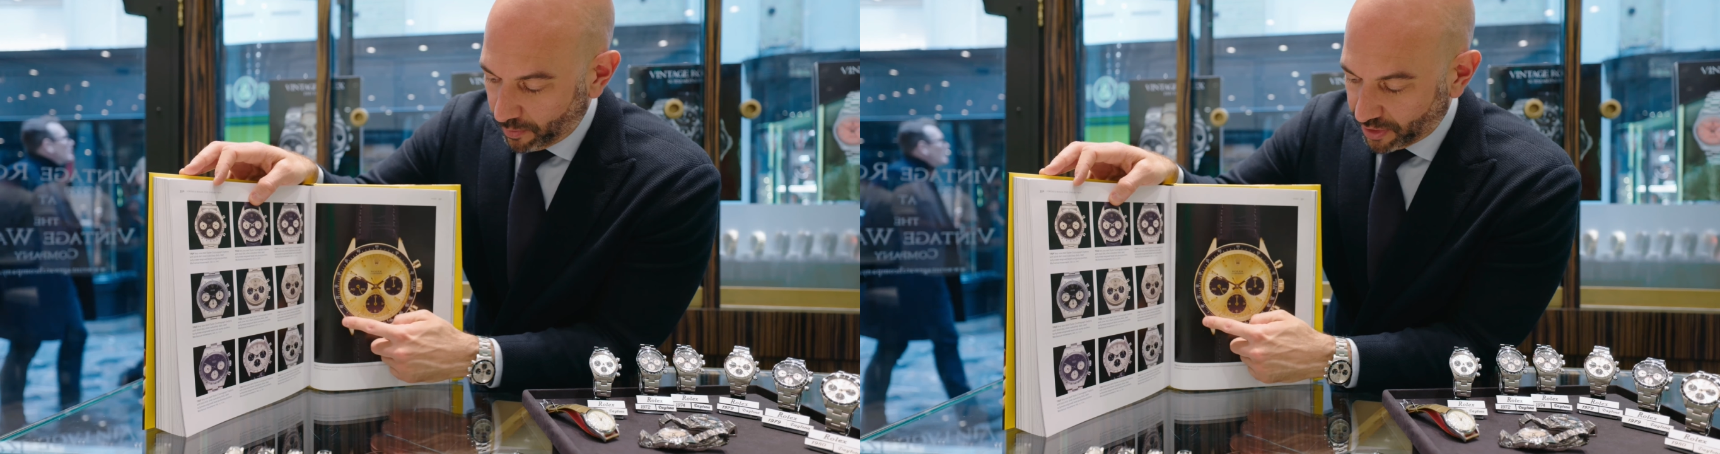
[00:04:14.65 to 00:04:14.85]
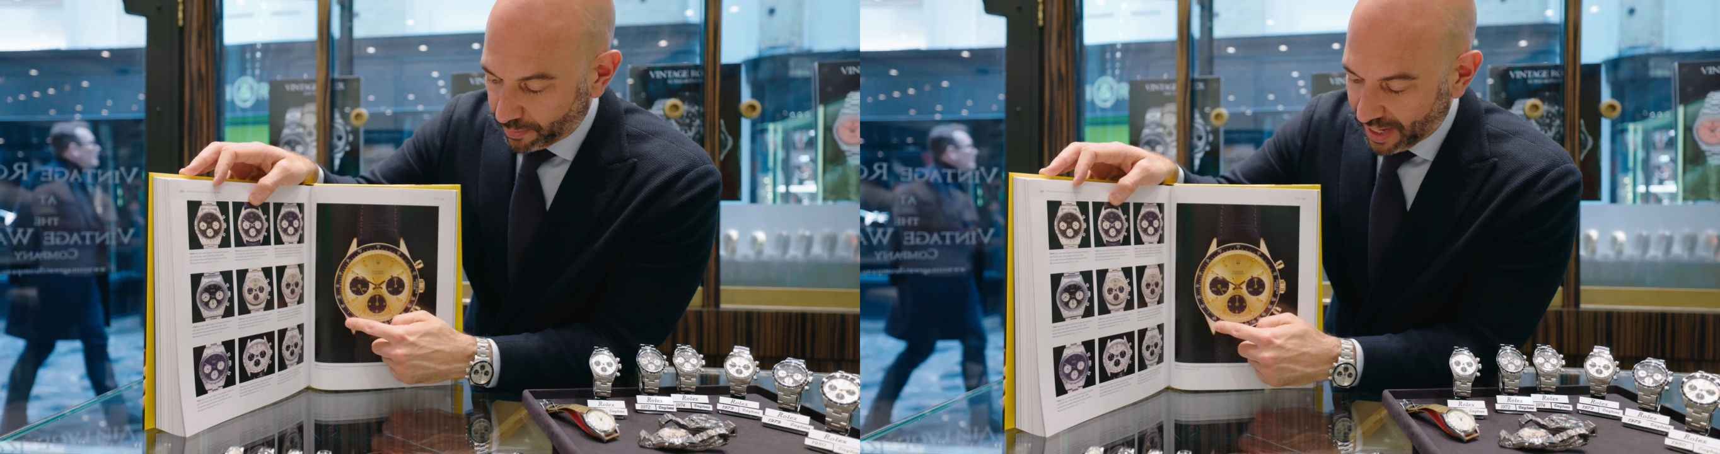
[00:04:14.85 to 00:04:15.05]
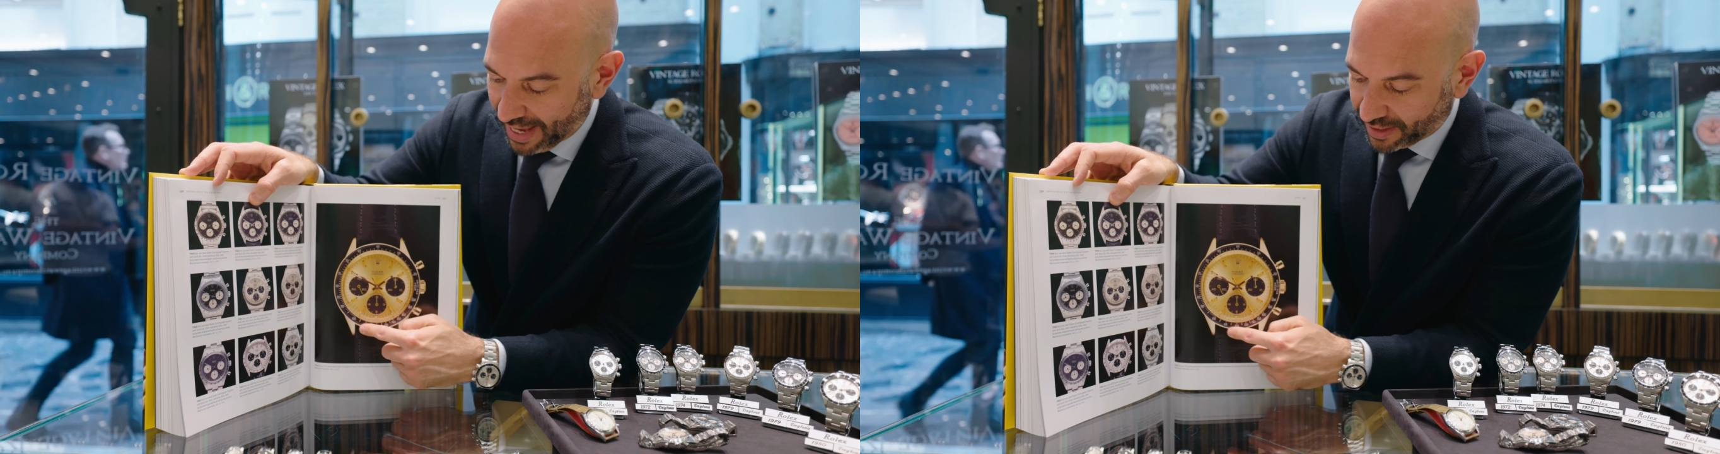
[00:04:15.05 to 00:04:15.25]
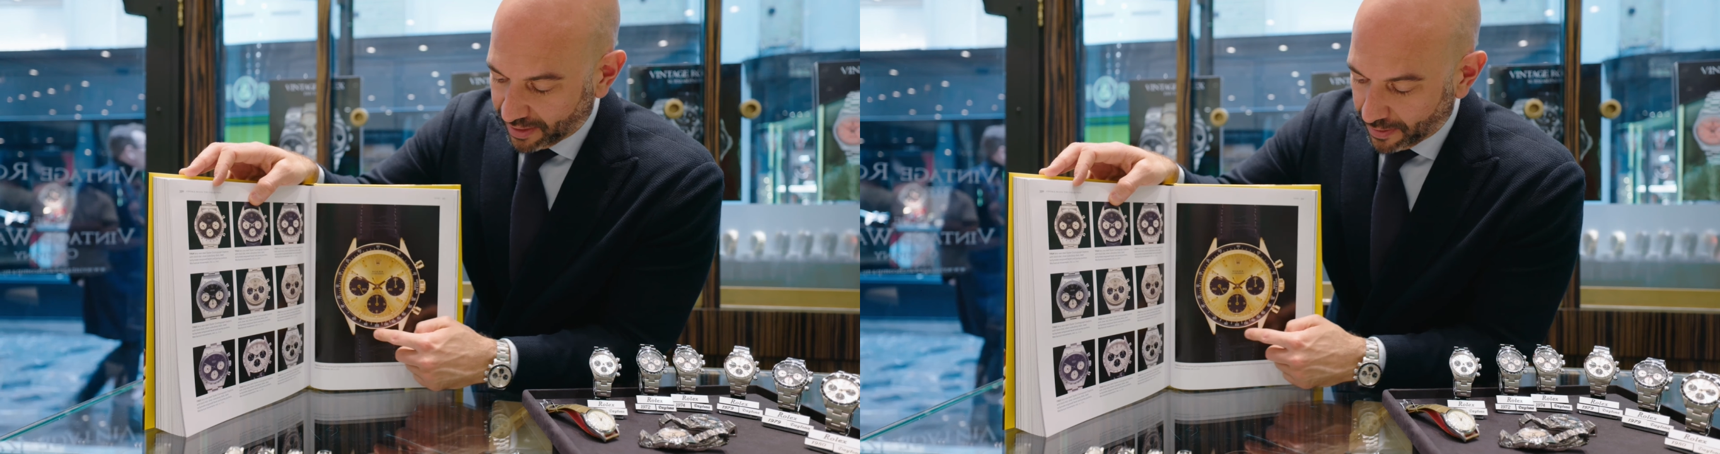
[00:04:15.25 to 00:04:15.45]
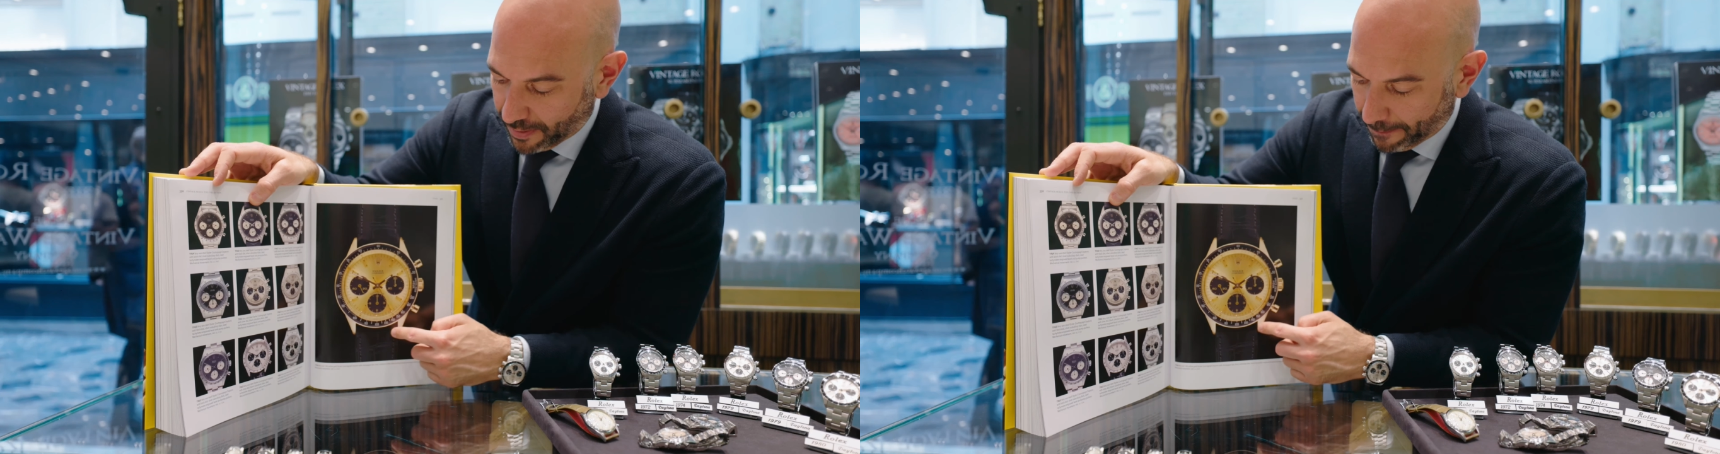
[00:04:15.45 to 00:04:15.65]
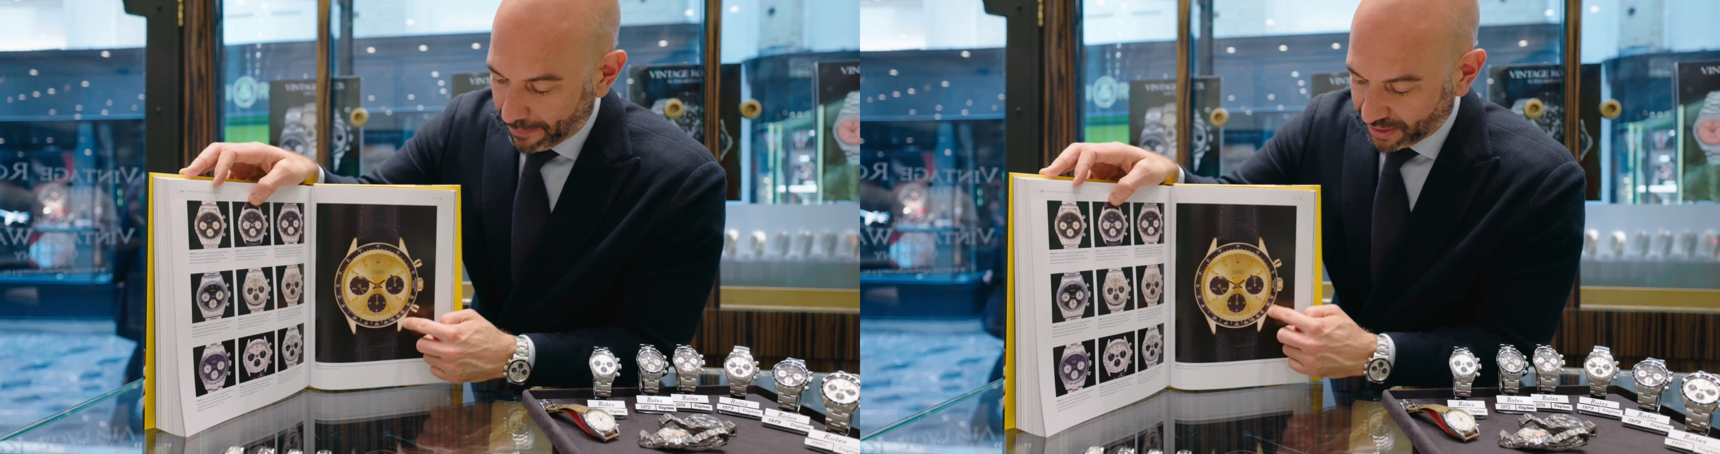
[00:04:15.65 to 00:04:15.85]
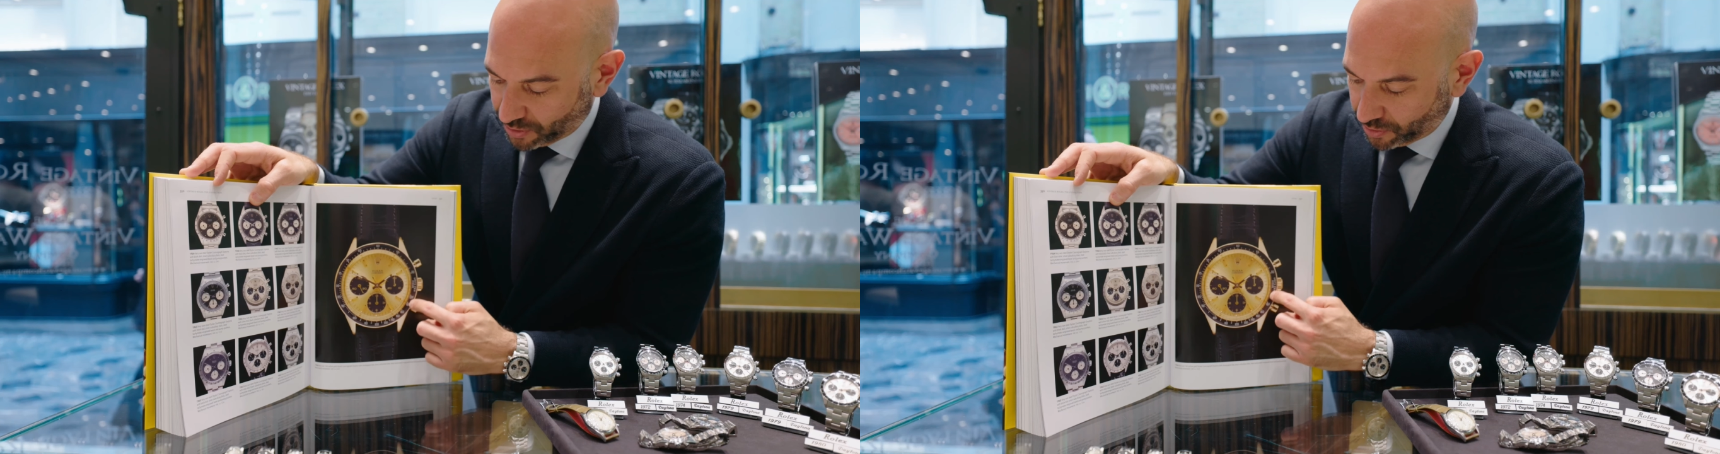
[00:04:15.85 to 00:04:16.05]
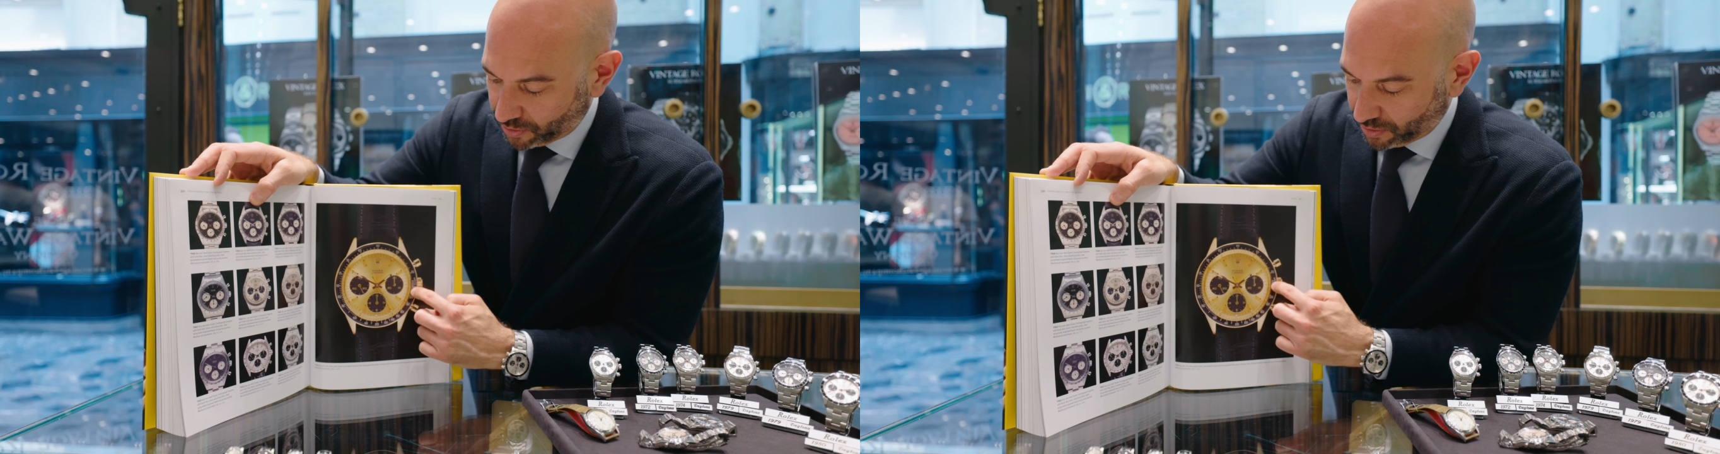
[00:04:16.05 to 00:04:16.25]
with the black
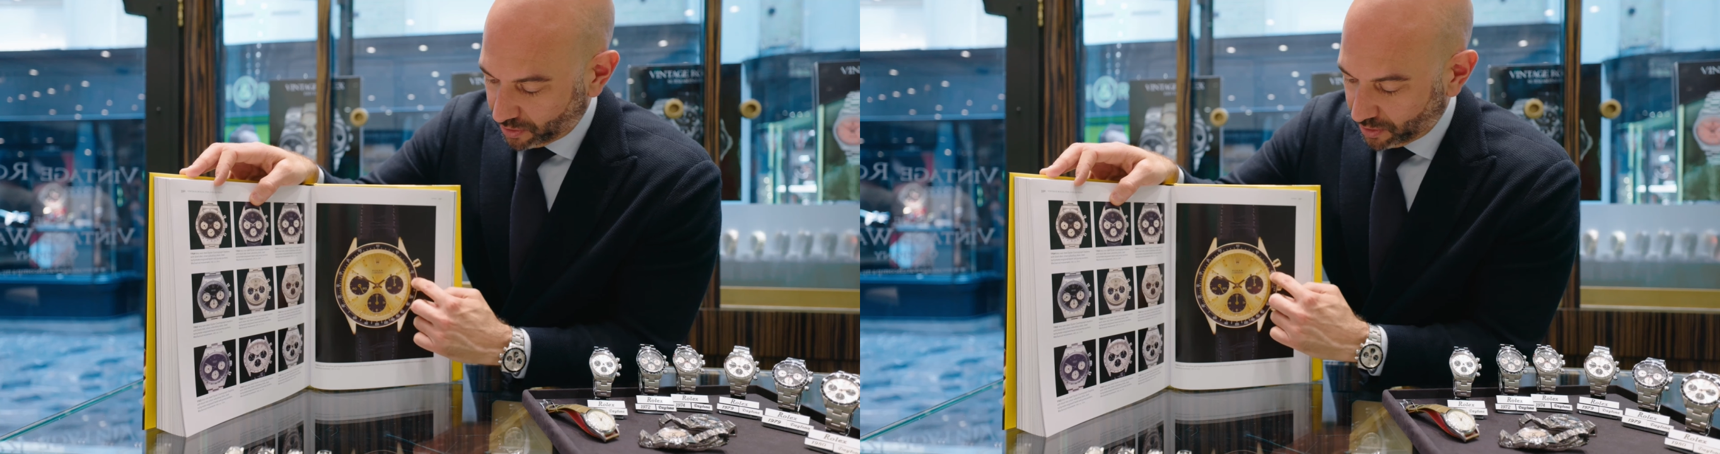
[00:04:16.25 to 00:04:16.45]
bezel